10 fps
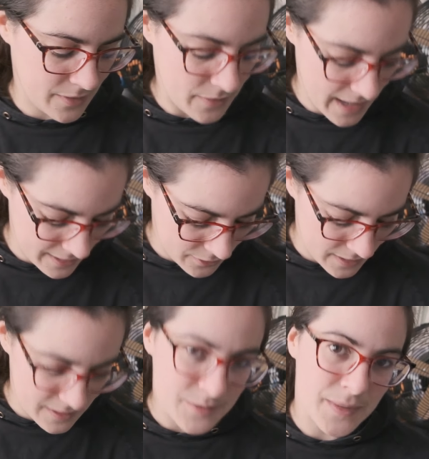Oh yeah, so
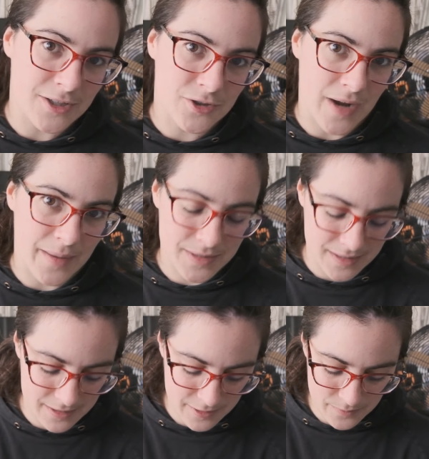this is my strap
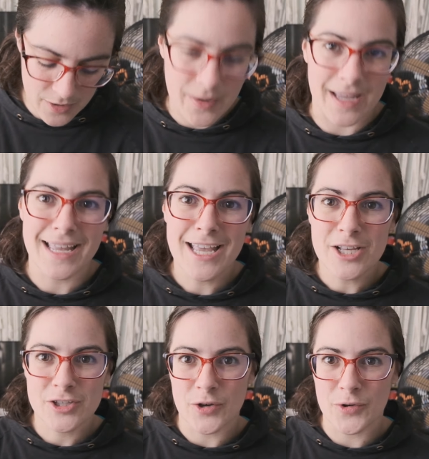system. Okay,
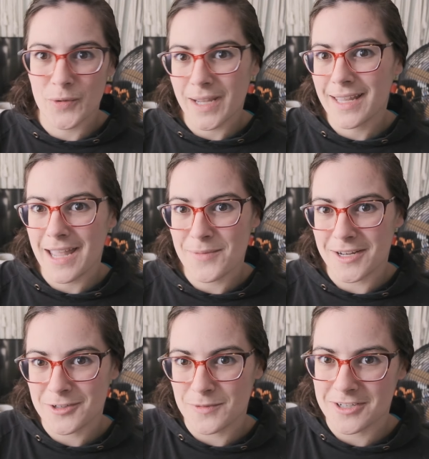so quick camera
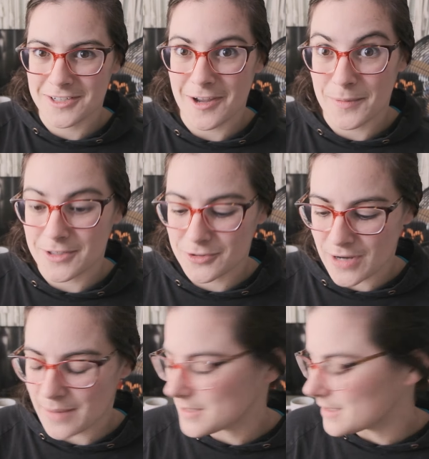intermission talk about the strap